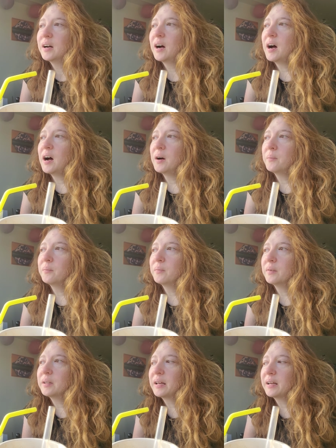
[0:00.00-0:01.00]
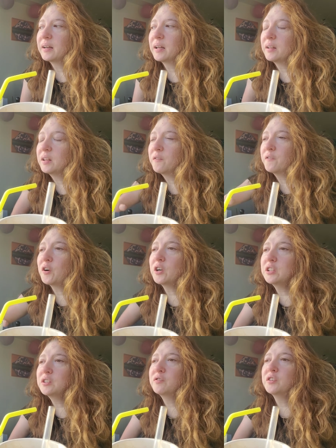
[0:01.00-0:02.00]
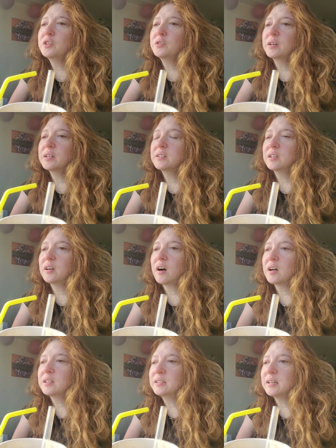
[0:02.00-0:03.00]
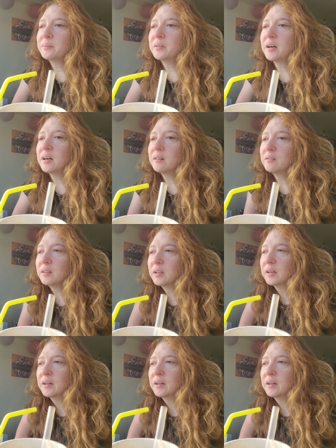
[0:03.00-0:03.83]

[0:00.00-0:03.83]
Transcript: um like the first fruit is the concept of